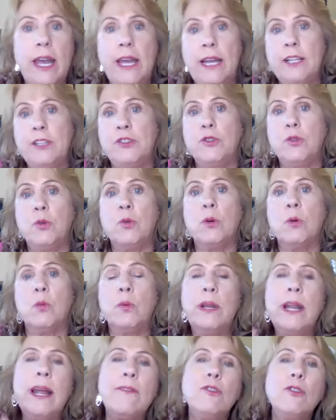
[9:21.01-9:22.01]
H or
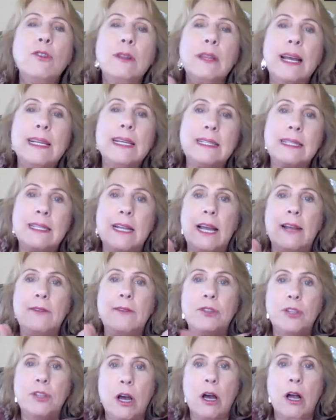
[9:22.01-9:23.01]
whatever lesson
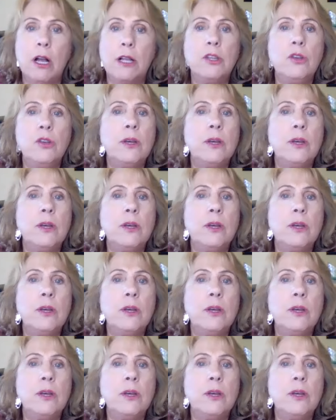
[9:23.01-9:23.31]
I've taught.